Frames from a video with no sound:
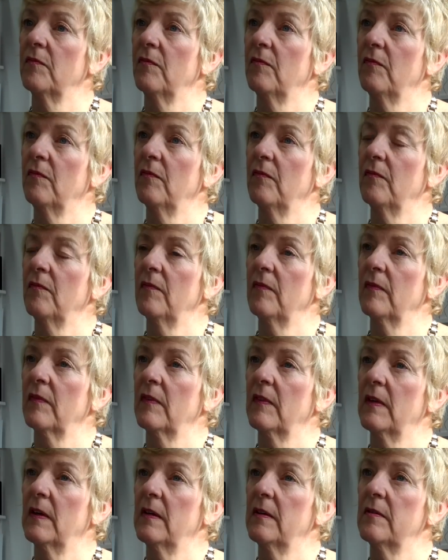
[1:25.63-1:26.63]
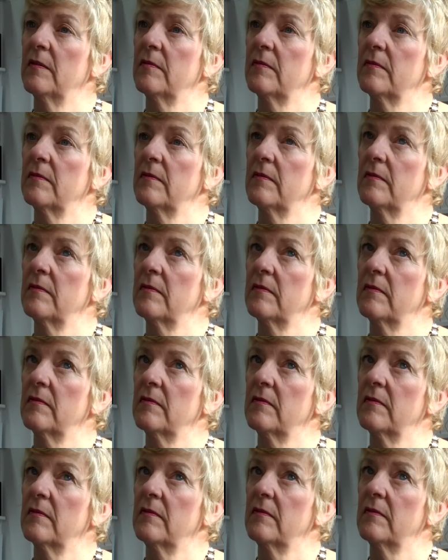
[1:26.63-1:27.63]
Do you assess any of the
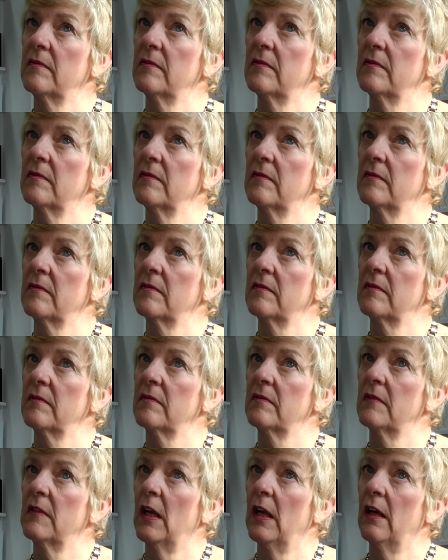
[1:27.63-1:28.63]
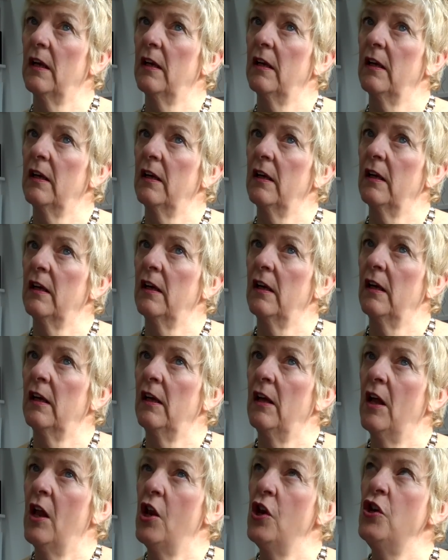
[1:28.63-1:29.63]
student blogs?
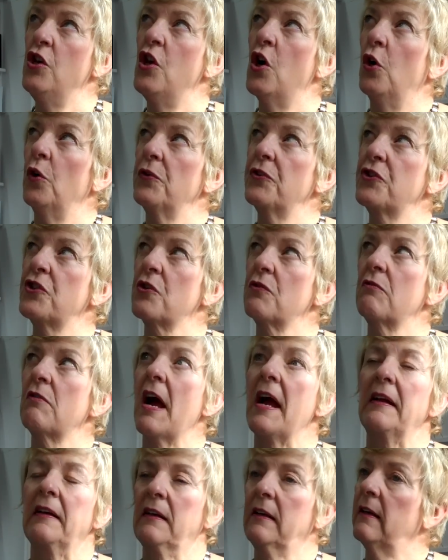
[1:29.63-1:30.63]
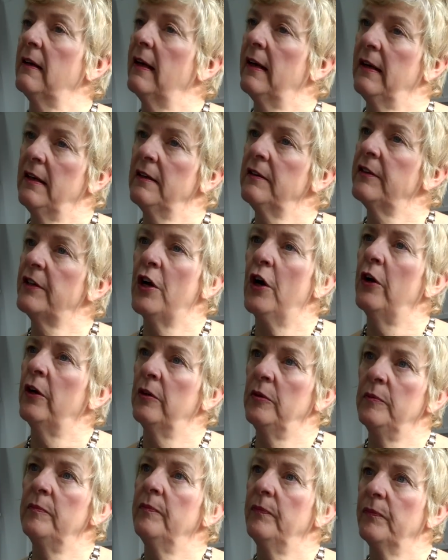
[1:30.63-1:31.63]
Not directly, no.
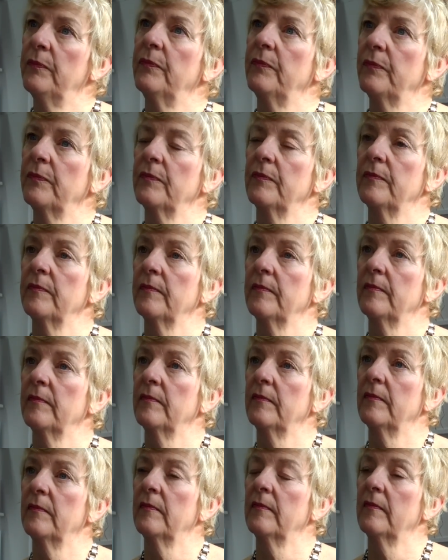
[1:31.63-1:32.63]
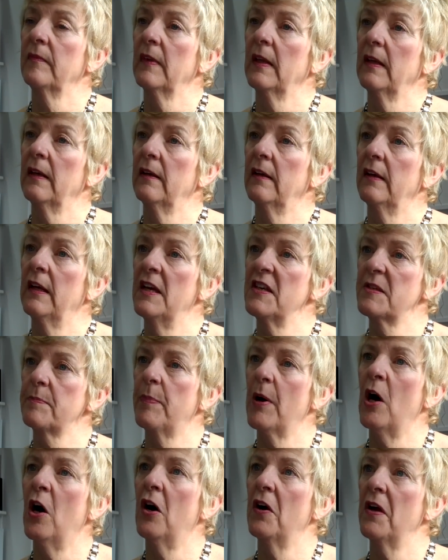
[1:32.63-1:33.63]
So how do it's
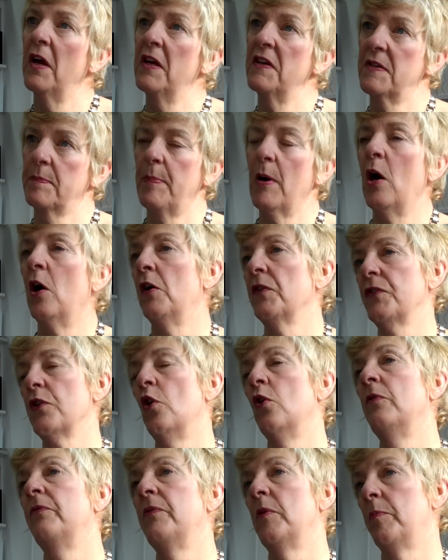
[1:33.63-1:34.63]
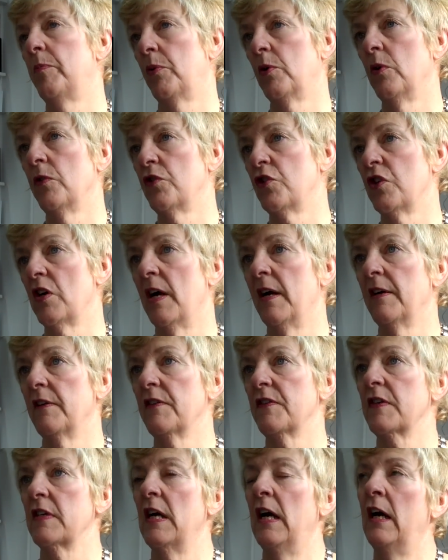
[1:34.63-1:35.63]
they... Part, it's part of a
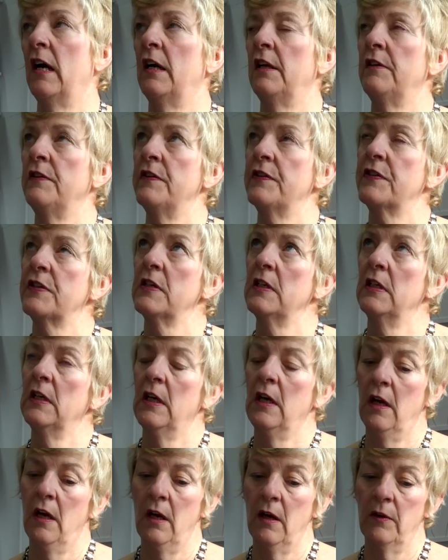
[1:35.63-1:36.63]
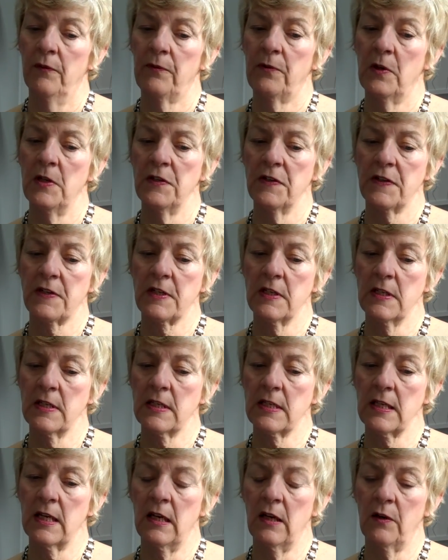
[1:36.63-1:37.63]
project, and for
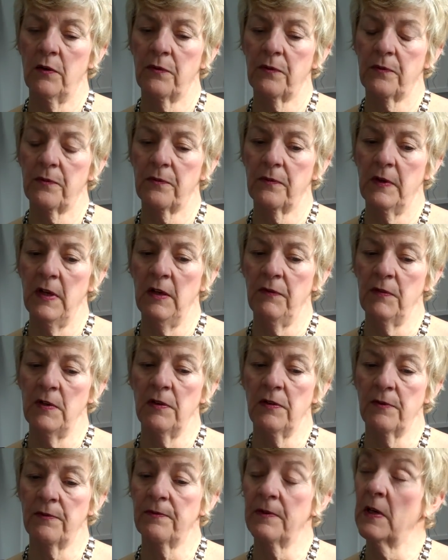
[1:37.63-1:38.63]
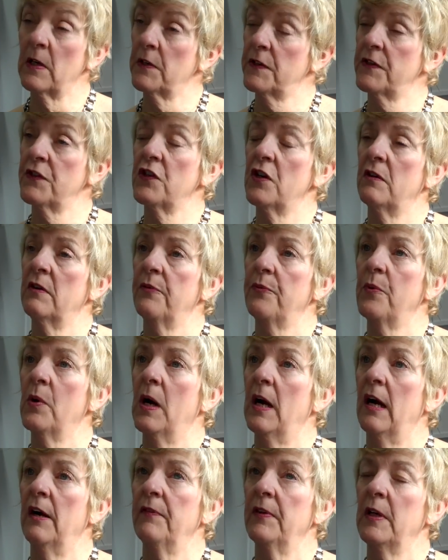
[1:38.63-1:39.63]
instance, if even in the first year, if
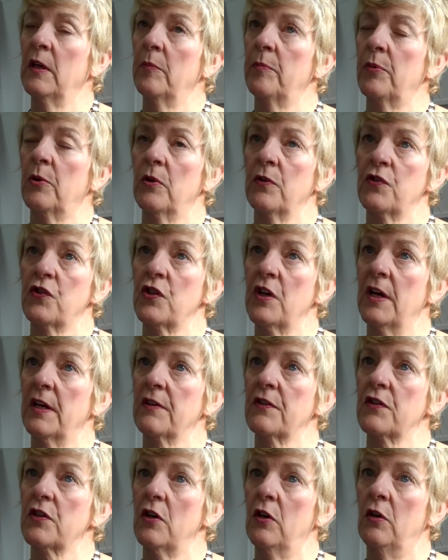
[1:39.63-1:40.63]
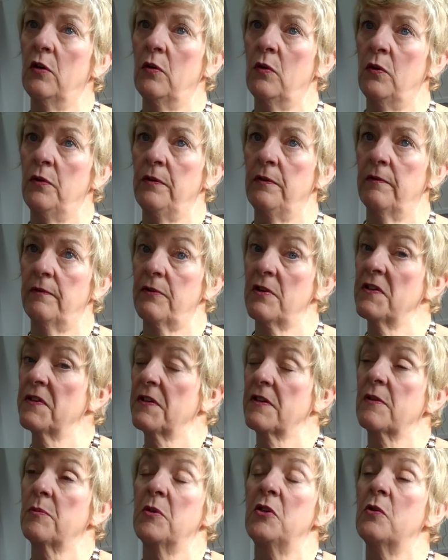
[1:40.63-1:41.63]
we're having a project on, for
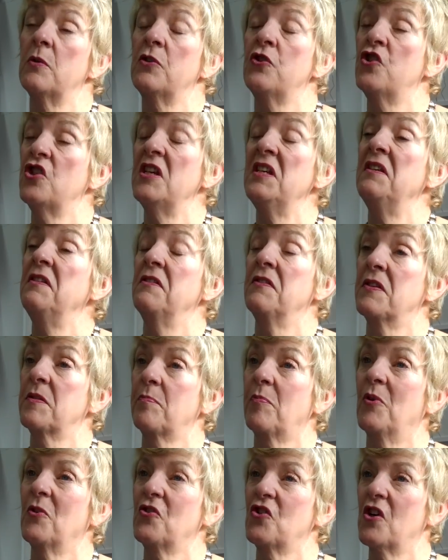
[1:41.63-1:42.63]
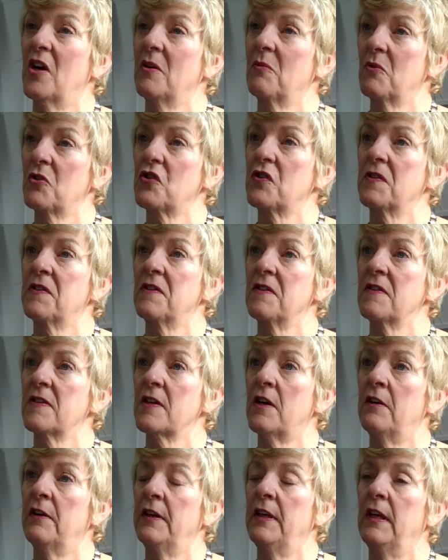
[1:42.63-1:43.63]
instance, we do a jeans project, which is
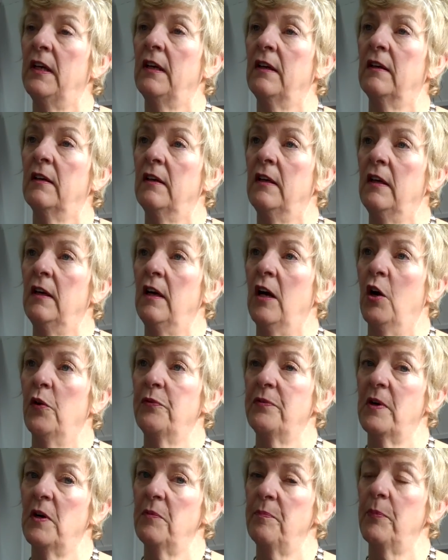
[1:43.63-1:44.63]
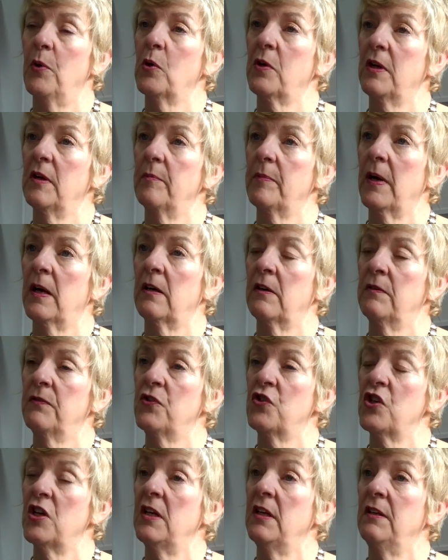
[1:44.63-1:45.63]
designing a five pocket pair
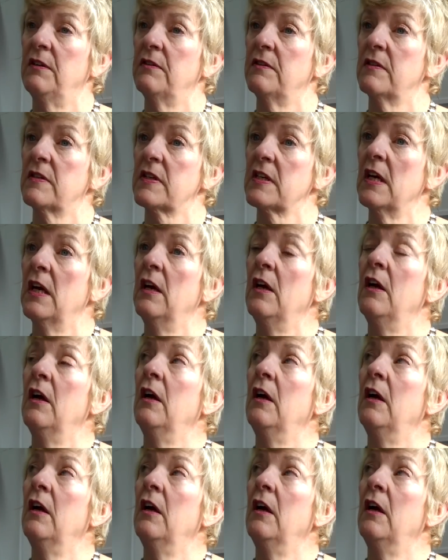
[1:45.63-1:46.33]
of jeans.